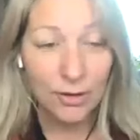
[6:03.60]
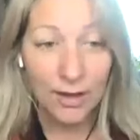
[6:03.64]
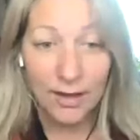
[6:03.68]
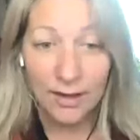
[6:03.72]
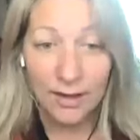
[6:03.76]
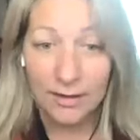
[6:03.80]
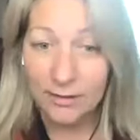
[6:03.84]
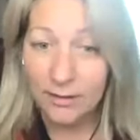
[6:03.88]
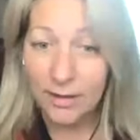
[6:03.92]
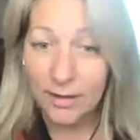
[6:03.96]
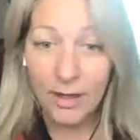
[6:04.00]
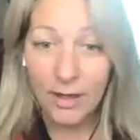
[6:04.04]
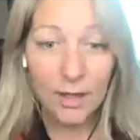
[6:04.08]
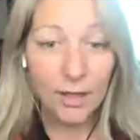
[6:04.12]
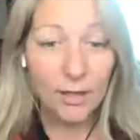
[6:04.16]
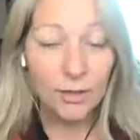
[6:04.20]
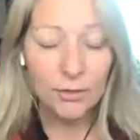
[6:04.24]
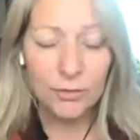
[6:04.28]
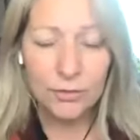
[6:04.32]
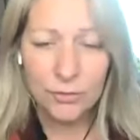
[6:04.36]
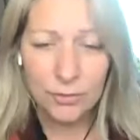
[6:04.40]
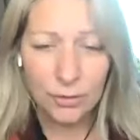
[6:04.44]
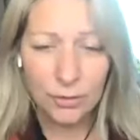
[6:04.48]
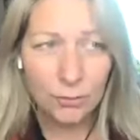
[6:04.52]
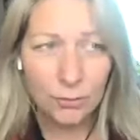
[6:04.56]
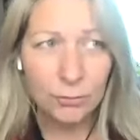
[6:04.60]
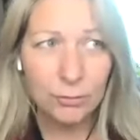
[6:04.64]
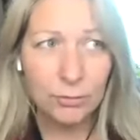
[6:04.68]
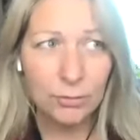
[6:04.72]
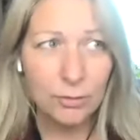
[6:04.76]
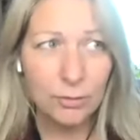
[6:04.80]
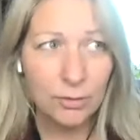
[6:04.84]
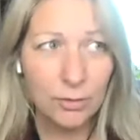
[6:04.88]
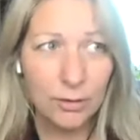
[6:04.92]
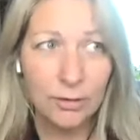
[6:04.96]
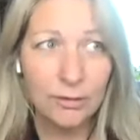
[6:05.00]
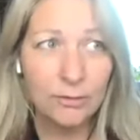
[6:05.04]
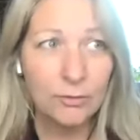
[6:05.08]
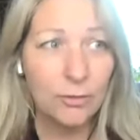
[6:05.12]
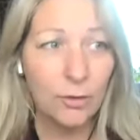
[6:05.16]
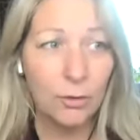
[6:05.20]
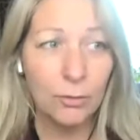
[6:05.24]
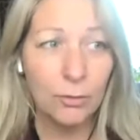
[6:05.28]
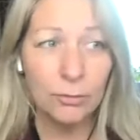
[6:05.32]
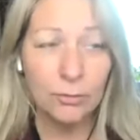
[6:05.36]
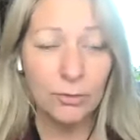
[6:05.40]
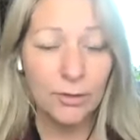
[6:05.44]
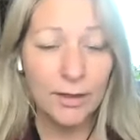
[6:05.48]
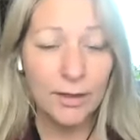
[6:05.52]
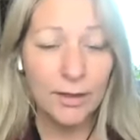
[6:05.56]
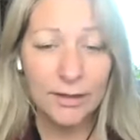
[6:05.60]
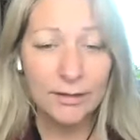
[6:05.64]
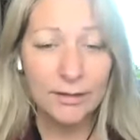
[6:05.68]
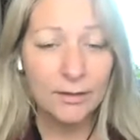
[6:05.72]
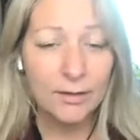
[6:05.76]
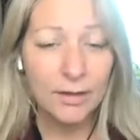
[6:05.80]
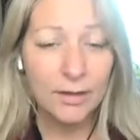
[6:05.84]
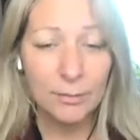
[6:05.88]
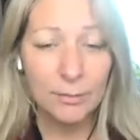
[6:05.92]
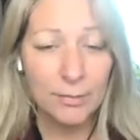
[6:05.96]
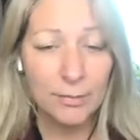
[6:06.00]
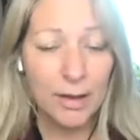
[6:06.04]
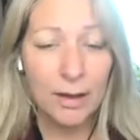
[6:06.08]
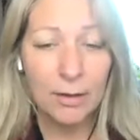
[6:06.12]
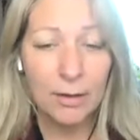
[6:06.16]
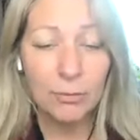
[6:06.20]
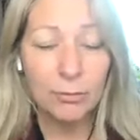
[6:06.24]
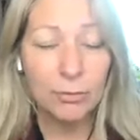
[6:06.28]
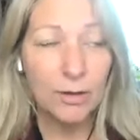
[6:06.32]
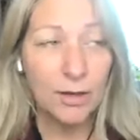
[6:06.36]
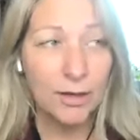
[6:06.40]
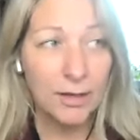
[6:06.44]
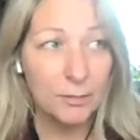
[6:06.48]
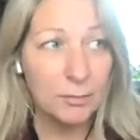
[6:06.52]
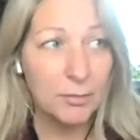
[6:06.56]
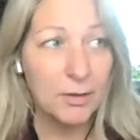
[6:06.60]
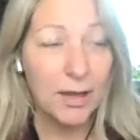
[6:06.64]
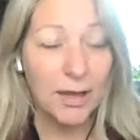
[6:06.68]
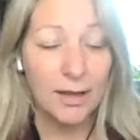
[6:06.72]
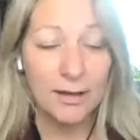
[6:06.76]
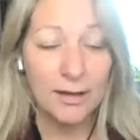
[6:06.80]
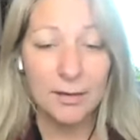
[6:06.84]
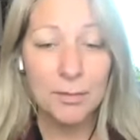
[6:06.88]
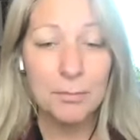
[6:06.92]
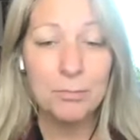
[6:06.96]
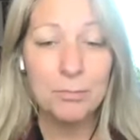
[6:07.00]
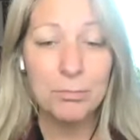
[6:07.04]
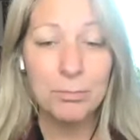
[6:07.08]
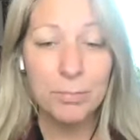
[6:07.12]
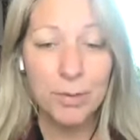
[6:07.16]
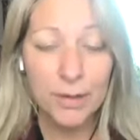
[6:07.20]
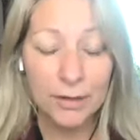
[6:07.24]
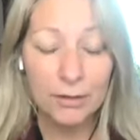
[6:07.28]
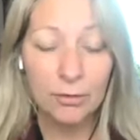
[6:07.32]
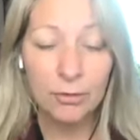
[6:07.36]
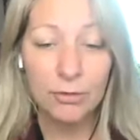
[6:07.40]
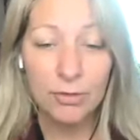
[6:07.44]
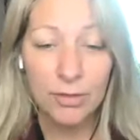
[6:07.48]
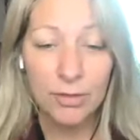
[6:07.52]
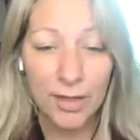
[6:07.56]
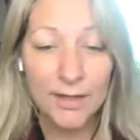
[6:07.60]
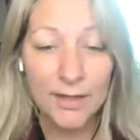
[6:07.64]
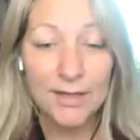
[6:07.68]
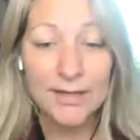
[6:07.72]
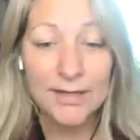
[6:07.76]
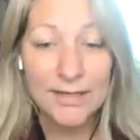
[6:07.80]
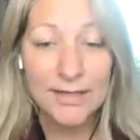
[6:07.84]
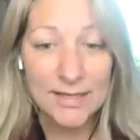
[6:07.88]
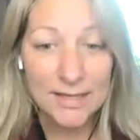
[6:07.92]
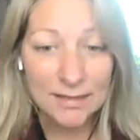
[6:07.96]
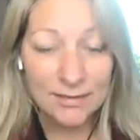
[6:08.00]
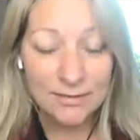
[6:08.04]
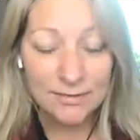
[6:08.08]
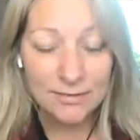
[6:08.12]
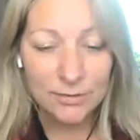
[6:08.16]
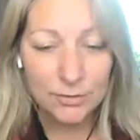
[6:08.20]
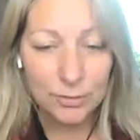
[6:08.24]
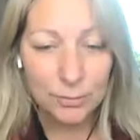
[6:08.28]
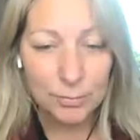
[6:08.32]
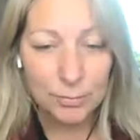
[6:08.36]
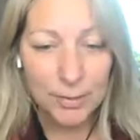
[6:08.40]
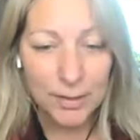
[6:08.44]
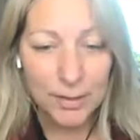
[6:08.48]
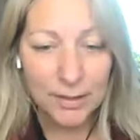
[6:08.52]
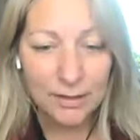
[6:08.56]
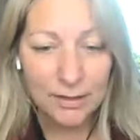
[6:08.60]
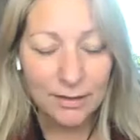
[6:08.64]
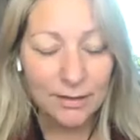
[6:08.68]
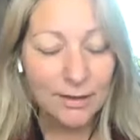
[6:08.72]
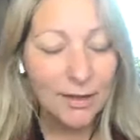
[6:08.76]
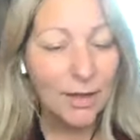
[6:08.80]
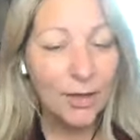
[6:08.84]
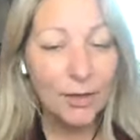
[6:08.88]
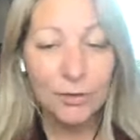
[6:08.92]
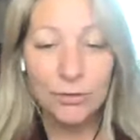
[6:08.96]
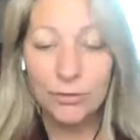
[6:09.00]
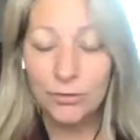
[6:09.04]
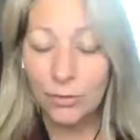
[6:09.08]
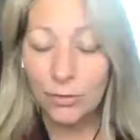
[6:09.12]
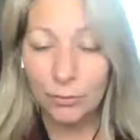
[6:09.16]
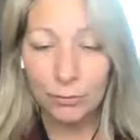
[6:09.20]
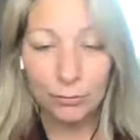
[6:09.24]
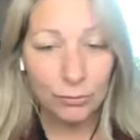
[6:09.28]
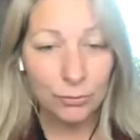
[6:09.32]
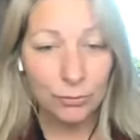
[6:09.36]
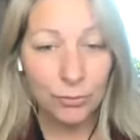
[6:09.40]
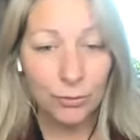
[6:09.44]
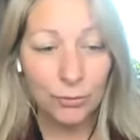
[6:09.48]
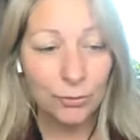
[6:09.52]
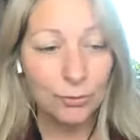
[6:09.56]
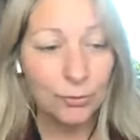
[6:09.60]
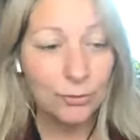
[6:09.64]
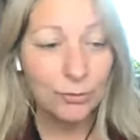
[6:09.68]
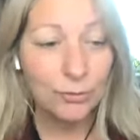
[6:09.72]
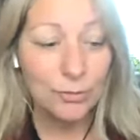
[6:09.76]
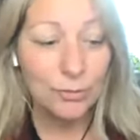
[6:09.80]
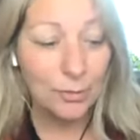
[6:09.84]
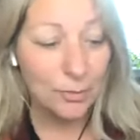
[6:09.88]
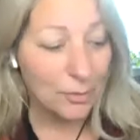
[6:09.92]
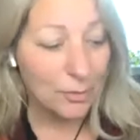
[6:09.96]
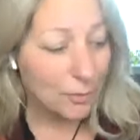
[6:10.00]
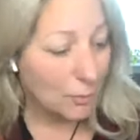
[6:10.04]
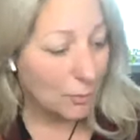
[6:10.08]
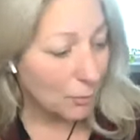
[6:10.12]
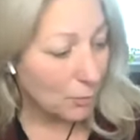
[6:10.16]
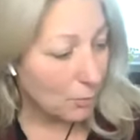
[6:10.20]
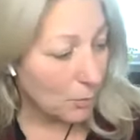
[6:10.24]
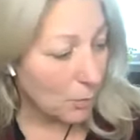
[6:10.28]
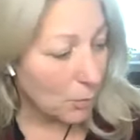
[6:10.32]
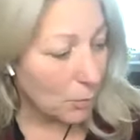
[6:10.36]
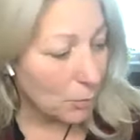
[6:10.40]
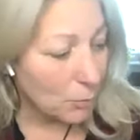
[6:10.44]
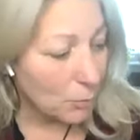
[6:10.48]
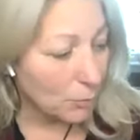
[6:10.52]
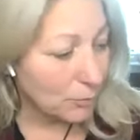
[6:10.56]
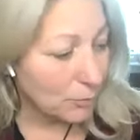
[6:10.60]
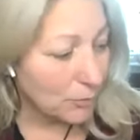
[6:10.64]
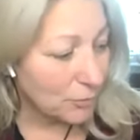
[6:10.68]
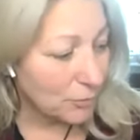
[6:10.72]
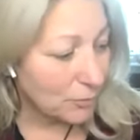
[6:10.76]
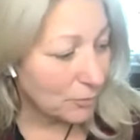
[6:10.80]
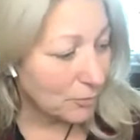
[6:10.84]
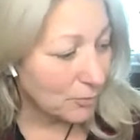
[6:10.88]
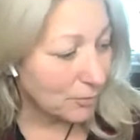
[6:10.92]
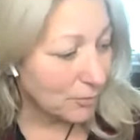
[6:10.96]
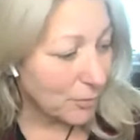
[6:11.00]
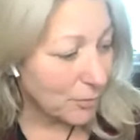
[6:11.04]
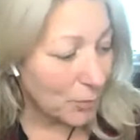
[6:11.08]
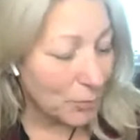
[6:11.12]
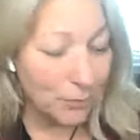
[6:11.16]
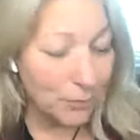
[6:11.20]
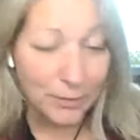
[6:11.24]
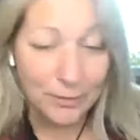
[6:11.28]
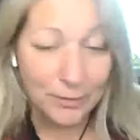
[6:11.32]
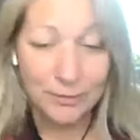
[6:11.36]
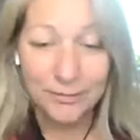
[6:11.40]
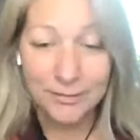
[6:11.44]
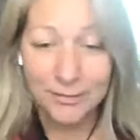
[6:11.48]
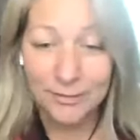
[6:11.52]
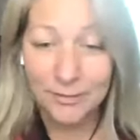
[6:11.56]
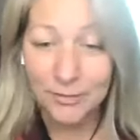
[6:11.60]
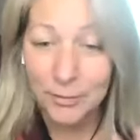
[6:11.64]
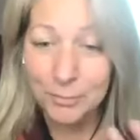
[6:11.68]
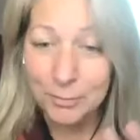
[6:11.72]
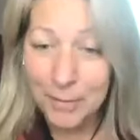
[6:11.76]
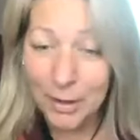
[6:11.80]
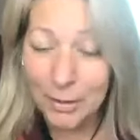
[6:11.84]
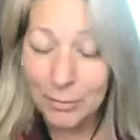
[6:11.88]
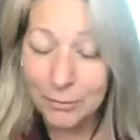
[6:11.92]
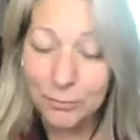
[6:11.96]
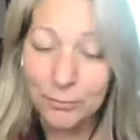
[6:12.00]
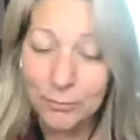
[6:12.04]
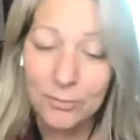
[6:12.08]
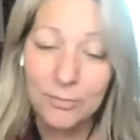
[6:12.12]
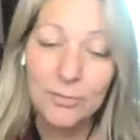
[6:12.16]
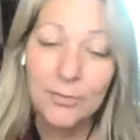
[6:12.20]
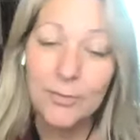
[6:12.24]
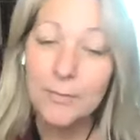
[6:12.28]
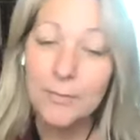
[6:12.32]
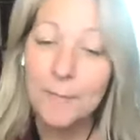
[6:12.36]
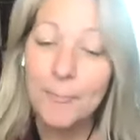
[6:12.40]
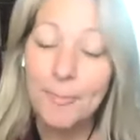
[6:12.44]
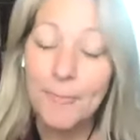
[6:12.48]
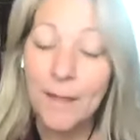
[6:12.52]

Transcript: head, don't let it come out and get bigger than it needs to be. Don't turn, you know, molehills into mountains.